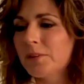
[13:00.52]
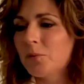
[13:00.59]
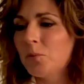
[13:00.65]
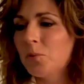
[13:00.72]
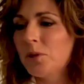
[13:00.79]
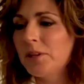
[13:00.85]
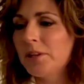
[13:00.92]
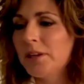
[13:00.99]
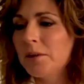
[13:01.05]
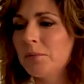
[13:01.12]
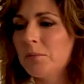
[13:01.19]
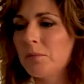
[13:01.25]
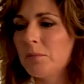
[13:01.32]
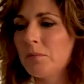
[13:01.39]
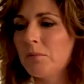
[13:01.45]

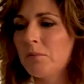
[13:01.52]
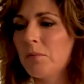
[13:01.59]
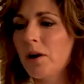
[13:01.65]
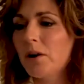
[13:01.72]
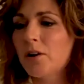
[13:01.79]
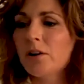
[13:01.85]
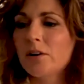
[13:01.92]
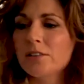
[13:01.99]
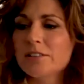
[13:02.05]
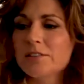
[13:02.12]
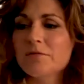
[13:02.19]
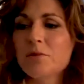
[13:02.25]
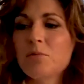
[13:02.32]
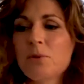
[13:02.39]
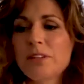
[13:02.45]
William
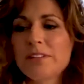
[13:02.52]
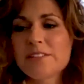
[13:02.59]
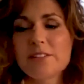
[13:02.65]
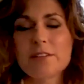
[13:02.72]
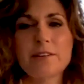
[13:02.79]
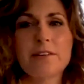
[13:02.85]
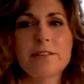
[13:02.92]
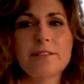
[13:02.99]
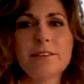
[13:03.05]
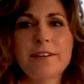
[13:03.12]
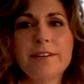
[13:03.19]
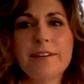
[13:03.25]
Marcotte from Windsor,